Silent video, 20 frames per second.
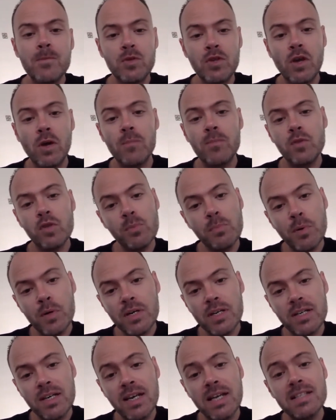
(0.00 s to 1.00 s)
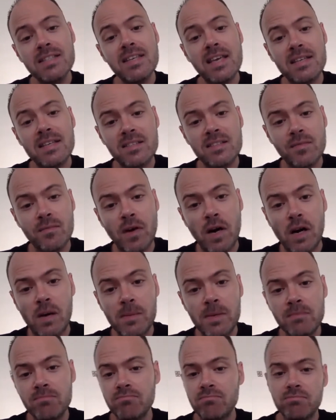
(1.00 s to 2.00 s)
So you put it in a test
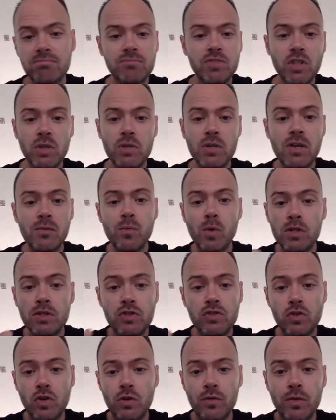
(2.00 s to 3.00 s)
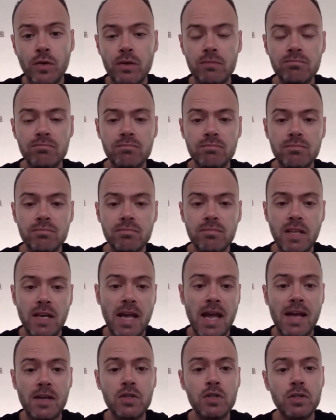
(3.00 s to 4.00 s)
environment. So you have one server that
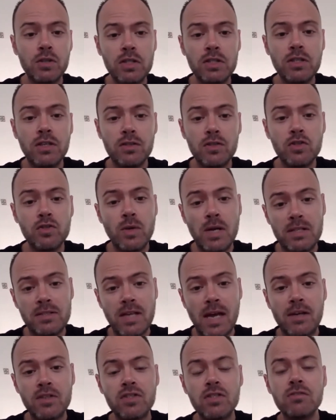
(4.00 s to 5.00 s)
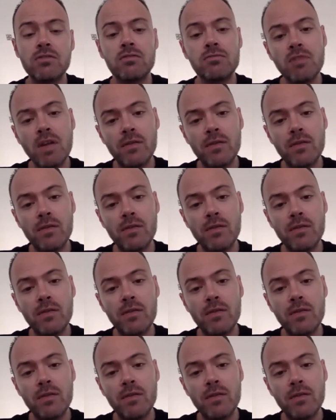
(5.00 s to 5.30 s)
actually does transactions.